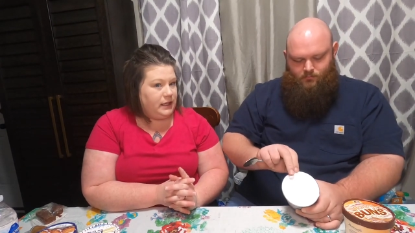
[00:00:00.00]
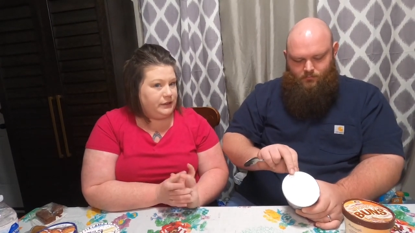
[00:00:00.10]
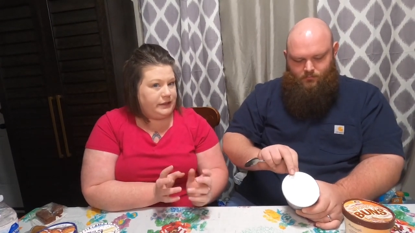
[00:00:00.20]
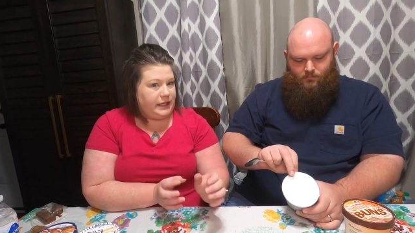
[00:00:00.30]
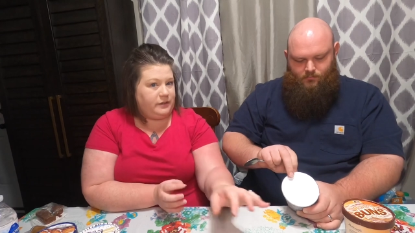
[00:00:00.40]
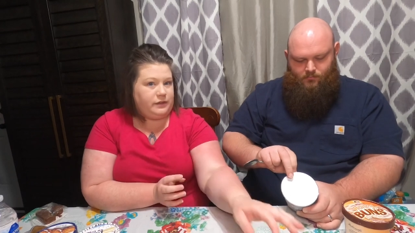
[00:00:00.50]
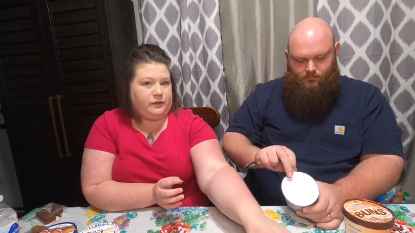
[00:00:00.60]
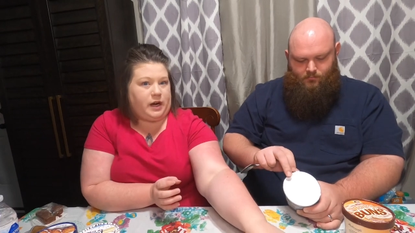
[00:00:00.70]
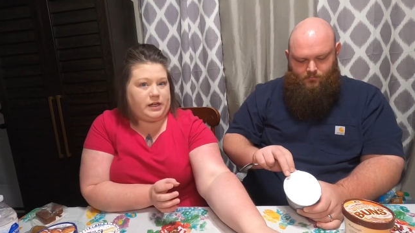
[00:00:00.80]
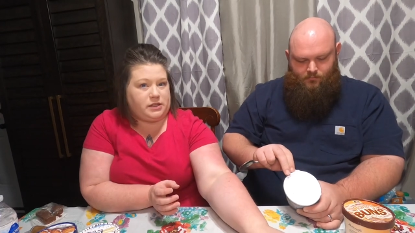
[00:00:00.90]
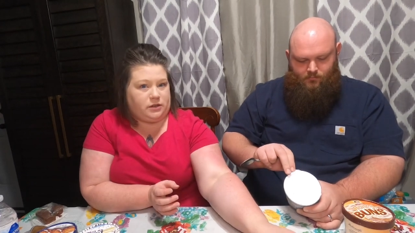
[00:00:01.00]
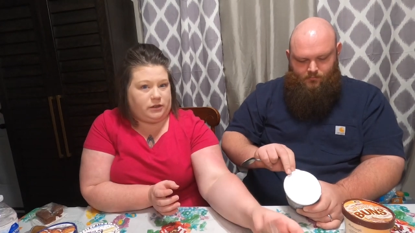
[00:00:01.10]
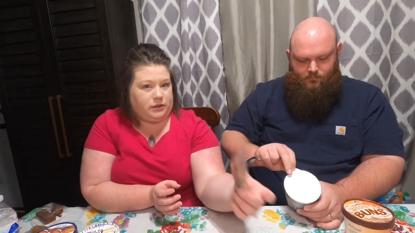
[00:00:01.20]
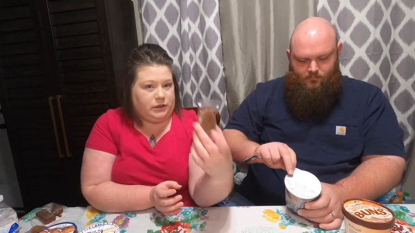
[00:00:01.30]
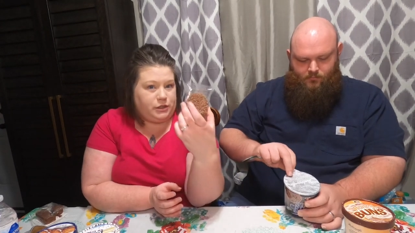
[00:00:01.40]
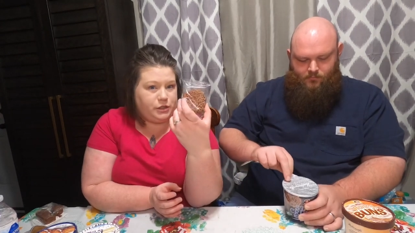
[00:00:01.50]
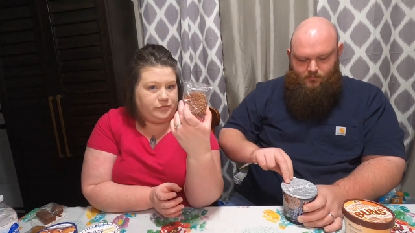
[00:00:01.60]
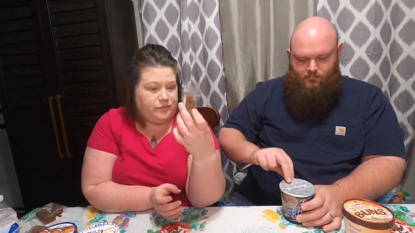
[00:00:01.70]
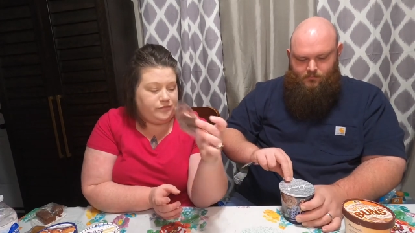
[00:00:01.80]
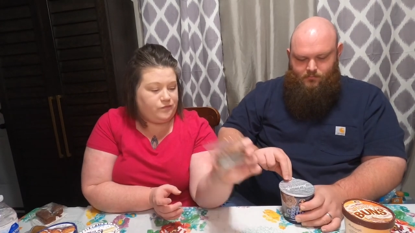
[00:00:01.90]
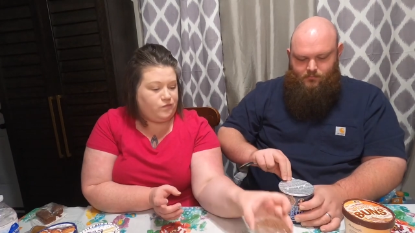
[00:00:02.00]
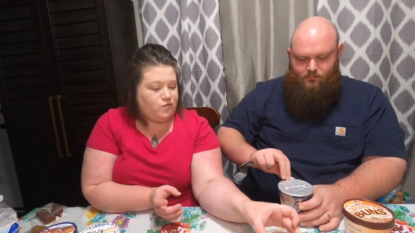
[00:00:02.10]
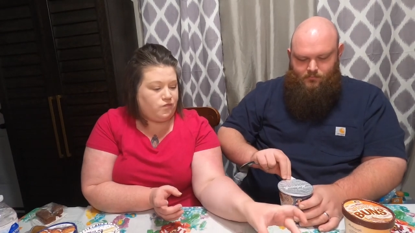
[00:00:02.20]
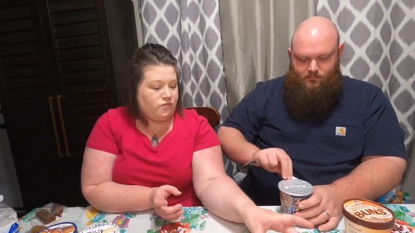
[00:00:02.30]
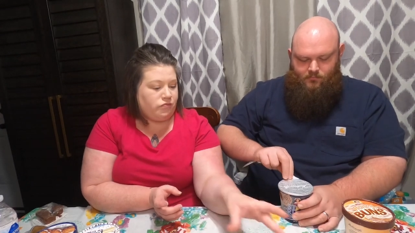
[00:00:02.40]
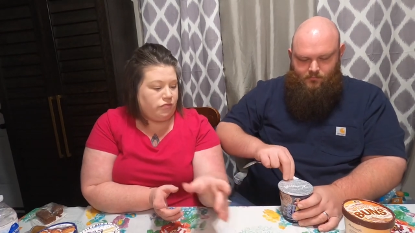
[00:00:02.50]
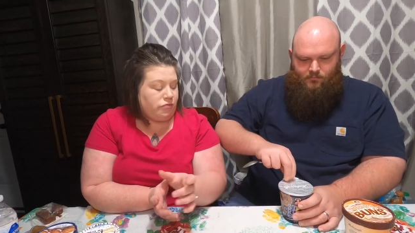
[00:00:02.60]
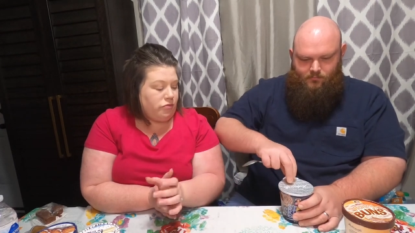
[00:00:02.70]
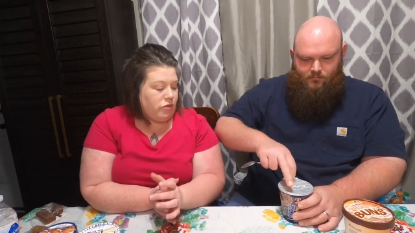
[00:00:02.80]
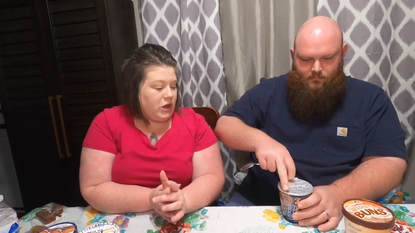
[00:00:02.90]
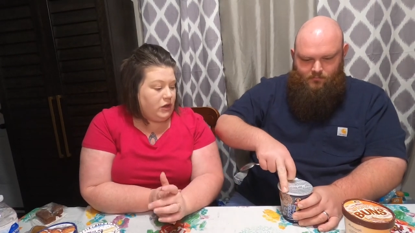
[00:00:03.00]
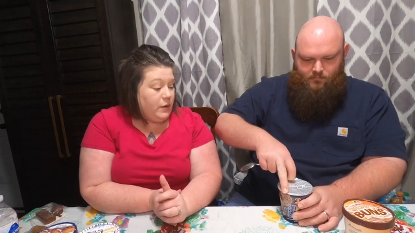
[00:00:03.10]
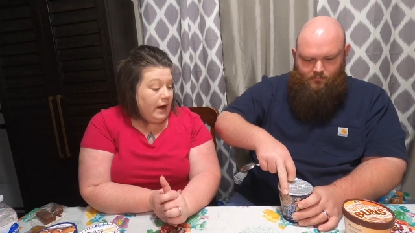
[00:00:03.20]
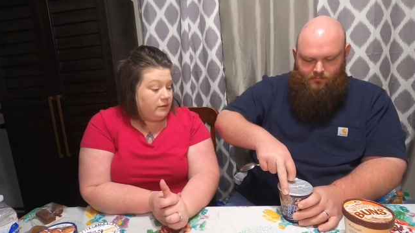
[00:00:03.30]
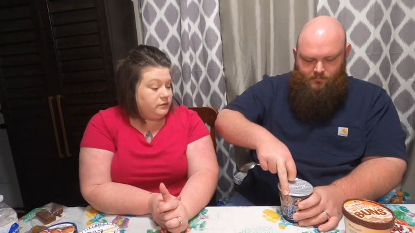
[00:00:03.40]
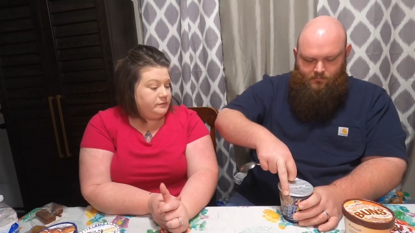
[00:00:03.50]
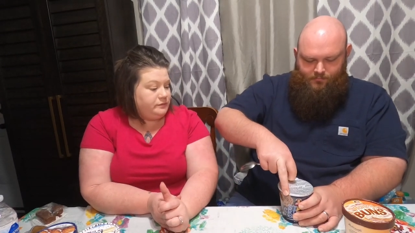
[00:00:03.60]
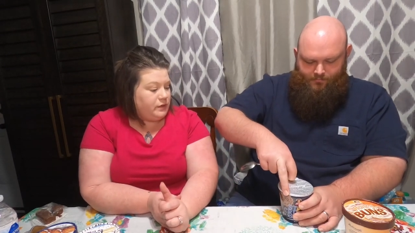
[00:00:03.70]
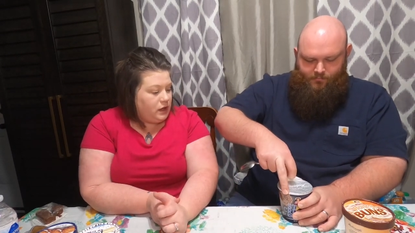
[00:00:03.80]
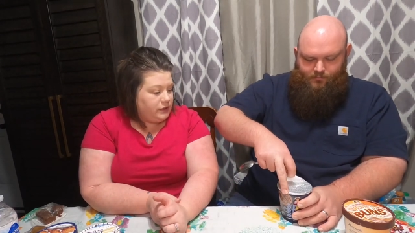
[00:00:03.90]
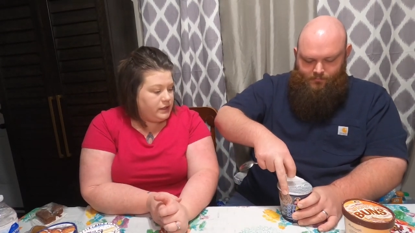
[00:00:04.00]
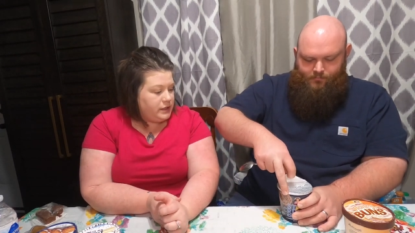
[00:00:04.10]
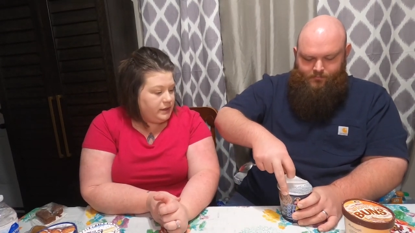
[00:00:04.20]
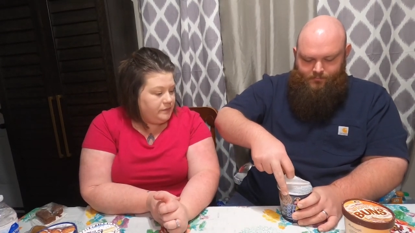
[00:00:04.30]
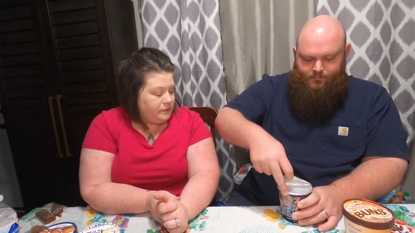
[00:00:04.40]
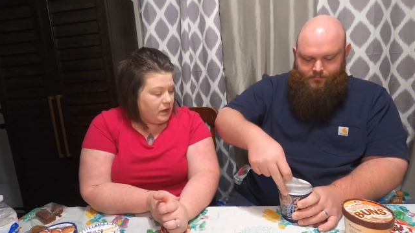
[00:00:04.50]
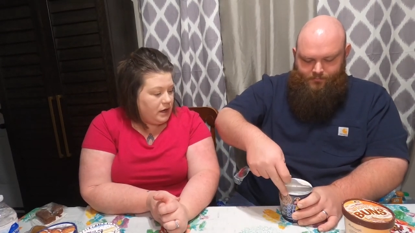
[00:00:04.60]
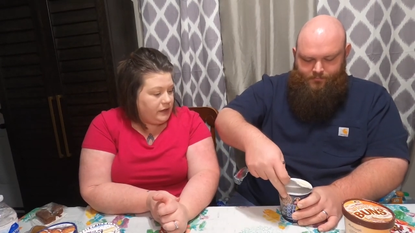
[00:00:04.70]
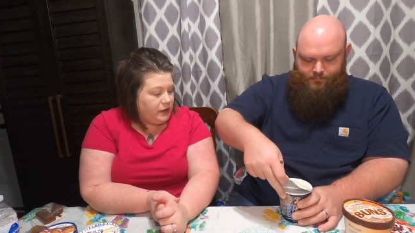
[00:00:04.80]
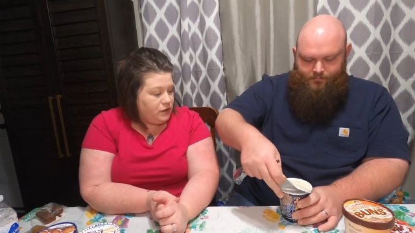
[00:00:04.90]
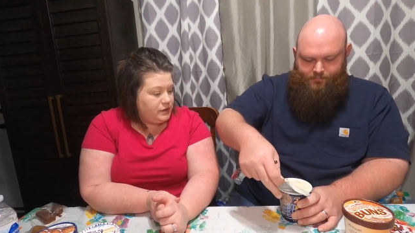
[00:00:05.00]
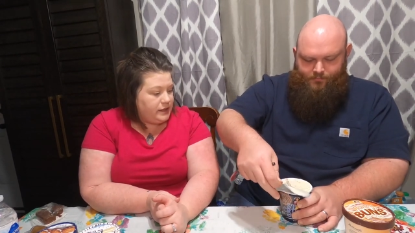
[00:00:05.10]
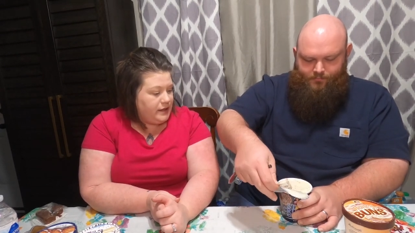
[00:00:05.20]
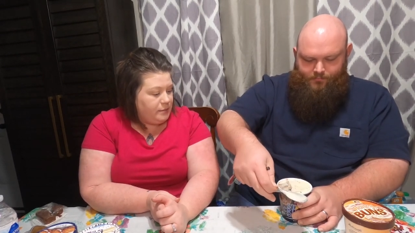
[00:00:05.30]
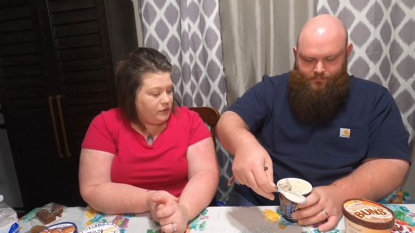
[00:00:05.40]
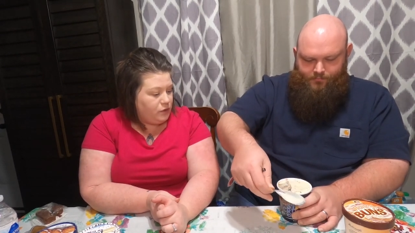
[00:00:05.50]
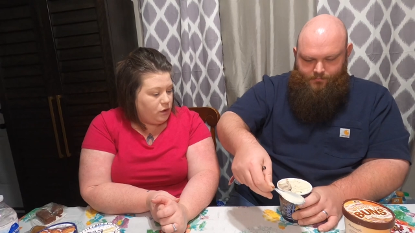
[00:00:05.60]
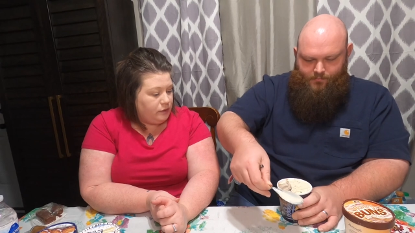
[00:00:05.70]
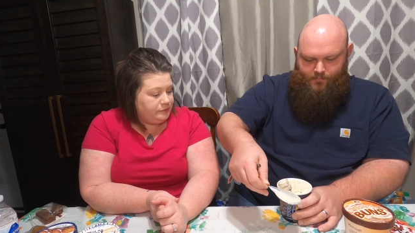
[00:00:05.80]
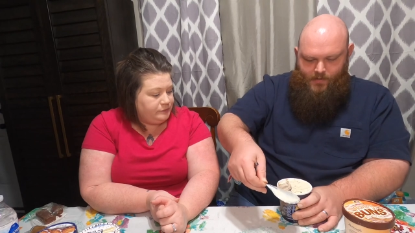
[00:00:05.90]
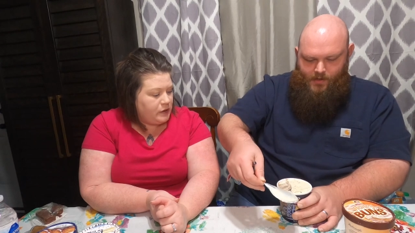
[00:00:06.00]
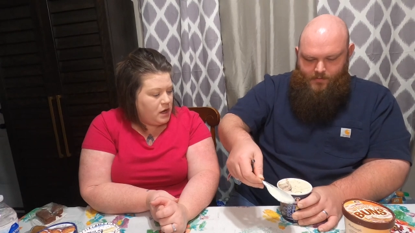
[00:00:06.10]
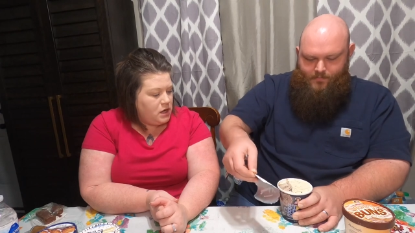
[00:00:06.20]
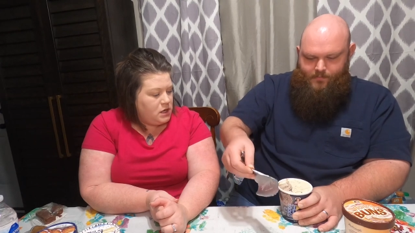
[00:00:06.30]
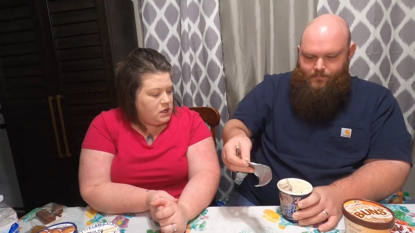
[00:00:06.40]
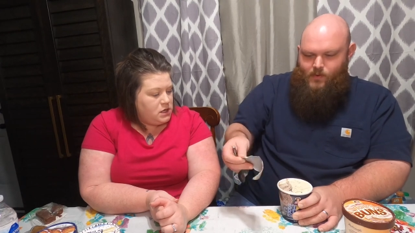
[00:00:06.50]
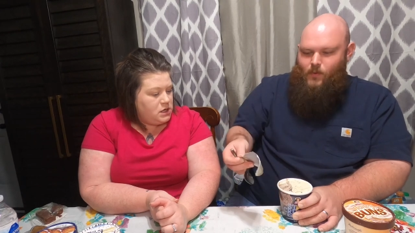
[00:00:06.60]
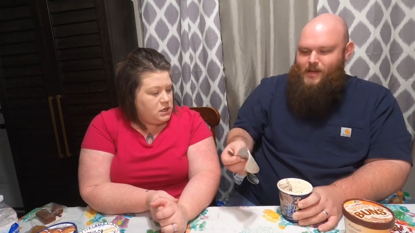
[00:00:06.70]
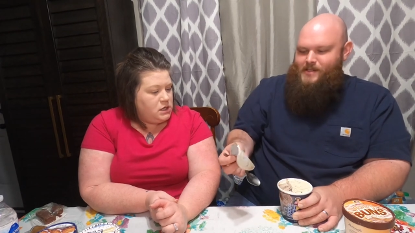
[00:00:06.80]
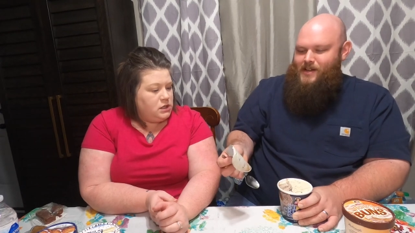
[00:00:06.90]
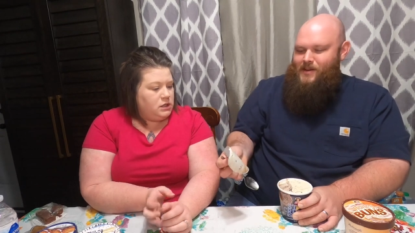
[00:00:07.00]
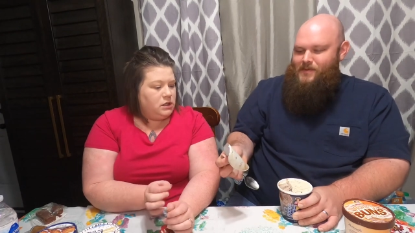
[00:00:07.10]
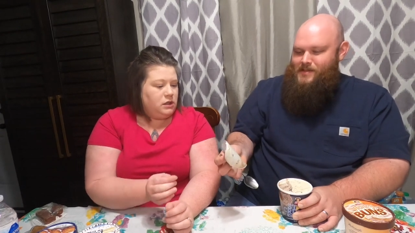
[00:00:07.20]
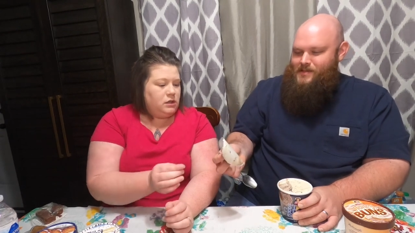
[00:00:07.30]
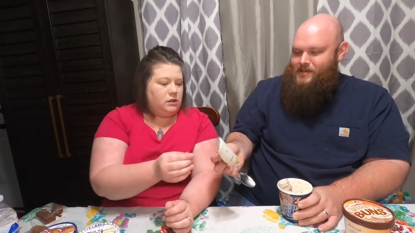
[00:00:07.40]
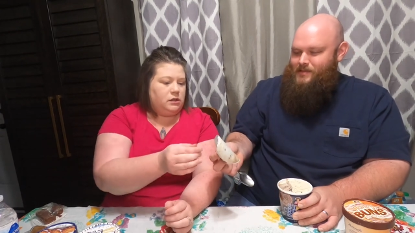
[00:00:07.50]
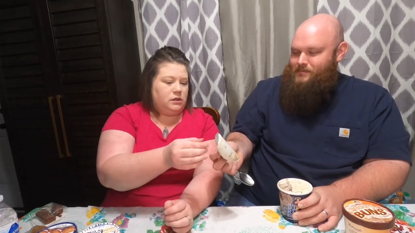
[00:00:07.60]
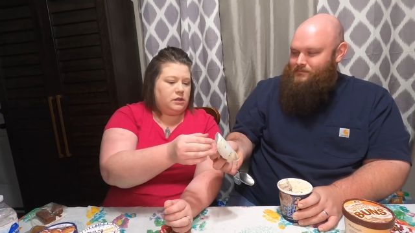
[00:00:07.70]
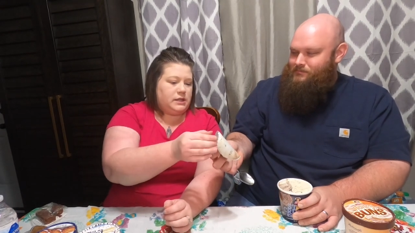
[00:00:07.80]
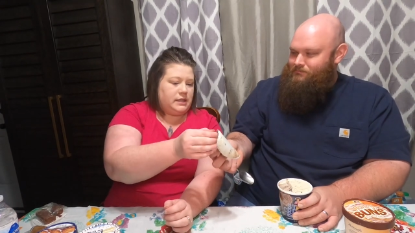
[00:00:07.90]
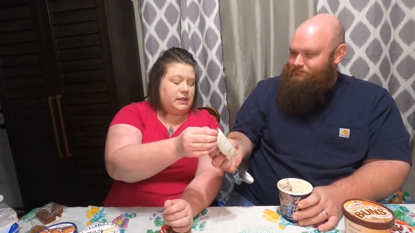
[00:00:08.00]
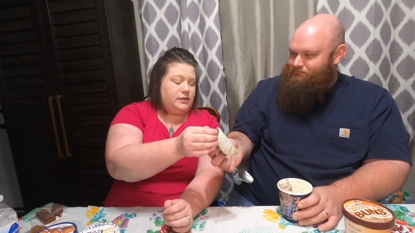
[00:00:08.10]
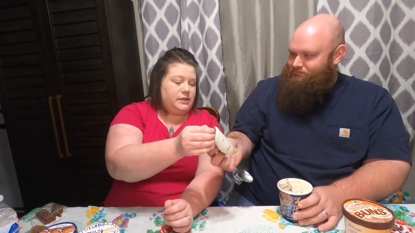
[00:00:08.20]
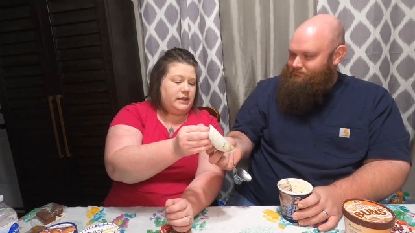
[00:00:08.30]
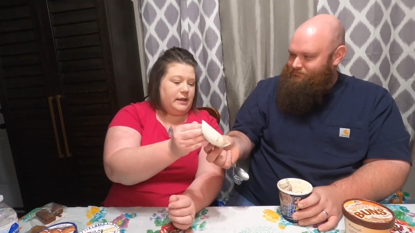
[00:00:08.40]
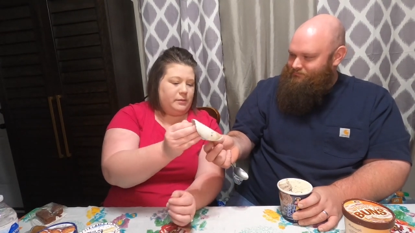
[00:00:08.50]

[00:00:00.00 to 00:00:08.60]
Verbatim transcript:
Speaker 1: don't think I've ever had a Star Crunch. You have, obviously. I think you said that before.
Speaker 2: Yeah. Why is it obviously?
Speaker 1: Because I think you said that